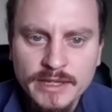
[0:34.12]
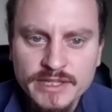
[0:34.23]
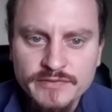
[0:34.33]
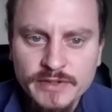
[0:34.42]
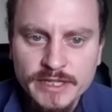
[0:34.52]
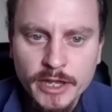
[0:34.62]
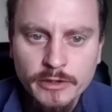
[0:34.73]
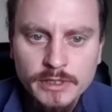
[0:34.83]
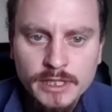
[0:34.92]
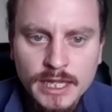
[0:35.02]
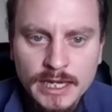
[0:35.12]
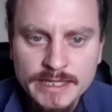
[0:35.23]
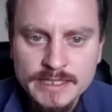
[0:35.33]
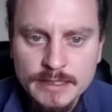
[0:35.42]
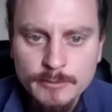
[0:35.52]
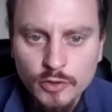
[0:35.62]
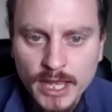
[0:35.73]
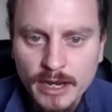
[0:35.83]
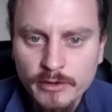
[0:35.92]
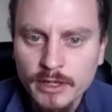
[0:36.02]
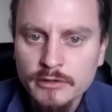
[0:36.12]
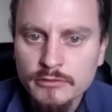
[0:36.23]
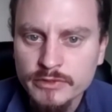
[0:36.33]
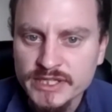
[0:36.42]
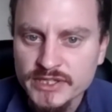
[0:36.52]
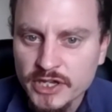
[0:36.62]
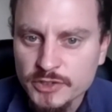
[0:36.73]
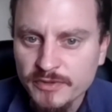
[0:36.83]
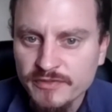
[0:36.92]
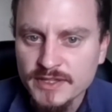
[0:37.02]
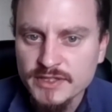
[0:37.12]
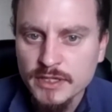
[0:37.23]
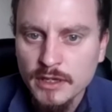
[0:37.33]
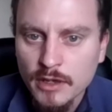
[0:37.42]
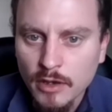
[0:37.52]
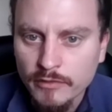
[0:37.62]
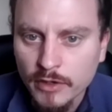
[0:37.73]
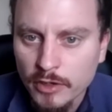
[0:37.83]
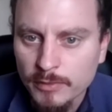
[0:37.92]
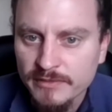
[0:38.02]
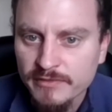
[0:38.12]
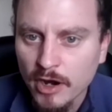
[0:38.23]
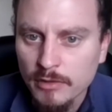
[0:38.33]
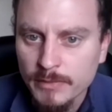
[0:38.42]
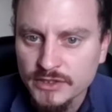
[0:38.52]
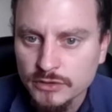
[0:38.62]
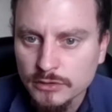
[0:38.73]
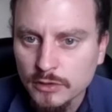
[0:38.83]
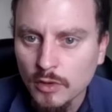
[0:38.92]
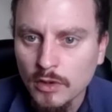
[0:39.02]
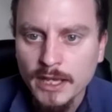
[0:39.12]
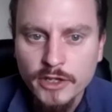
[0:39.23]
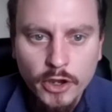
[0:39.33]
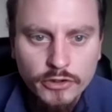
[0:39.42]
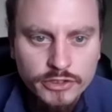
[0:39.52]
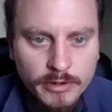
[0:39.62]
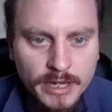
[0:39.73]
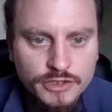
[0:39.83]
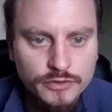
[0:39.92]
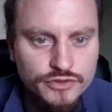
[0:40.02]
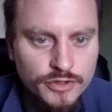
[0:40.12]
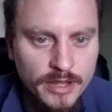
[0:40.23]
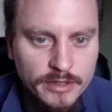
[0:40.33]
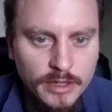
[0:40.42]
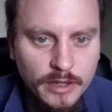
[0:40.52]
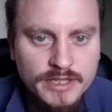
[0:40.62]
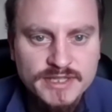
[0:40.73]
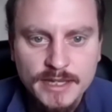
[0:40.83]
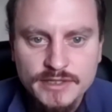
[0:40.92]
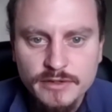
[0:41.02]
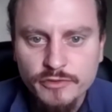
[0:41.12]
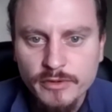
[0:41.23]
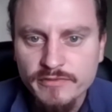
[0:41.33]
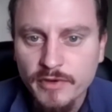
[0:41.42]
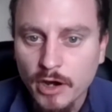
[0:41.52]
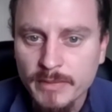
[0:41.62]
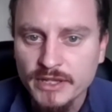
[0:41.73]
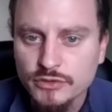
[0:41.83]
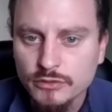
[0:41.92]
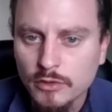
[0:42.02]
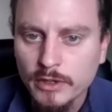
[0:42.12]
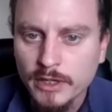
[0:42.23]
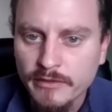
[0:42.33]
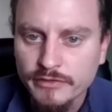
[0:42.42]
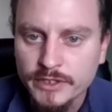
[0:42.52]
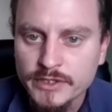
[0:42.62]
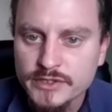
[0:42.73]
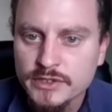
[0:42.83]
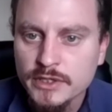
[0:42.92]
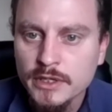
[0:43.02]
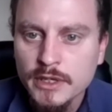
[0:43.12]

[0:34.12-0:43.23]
In this video, Elisa Morgera, Research Professor of Global Environmental Law and Co-Director of Strathclyde Centre for Environmental Law and Governance,